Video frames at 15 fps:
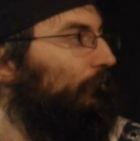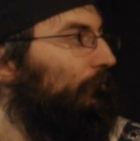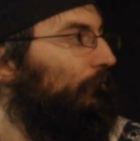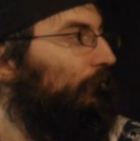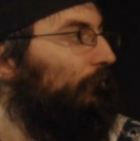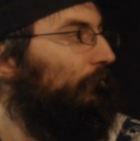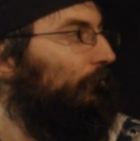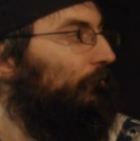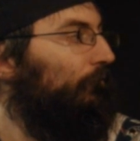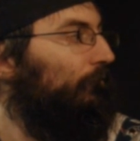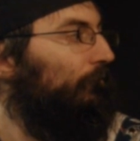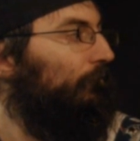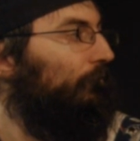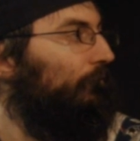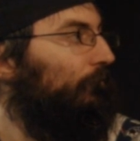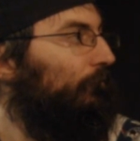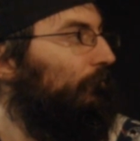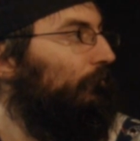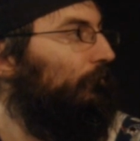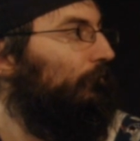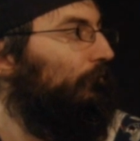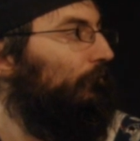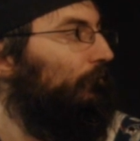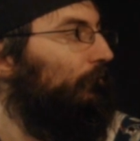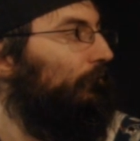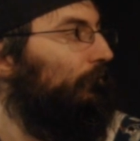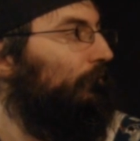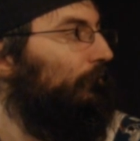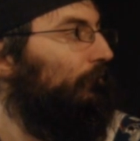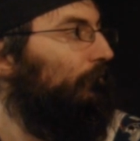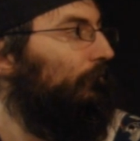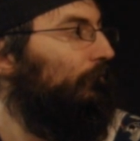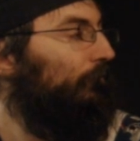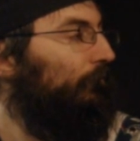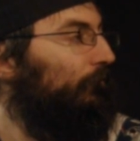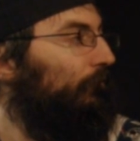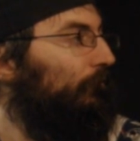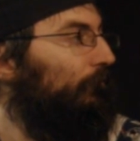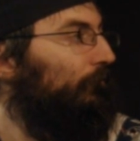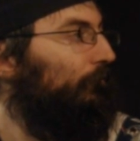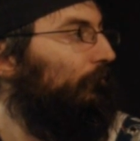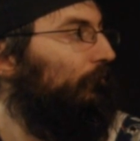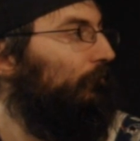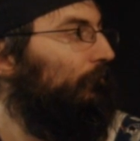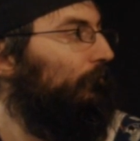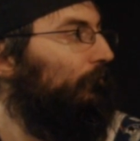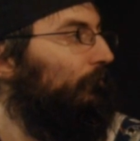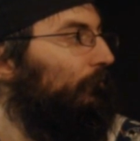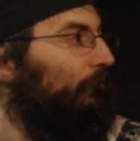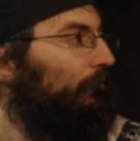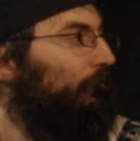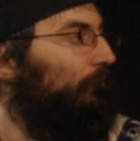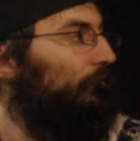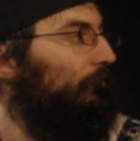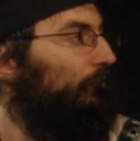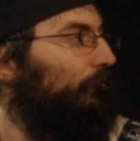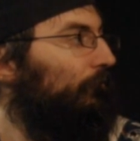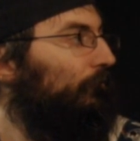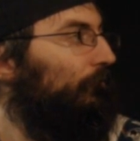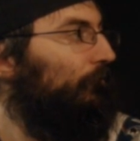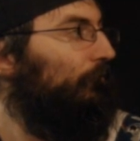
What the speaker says: (silent)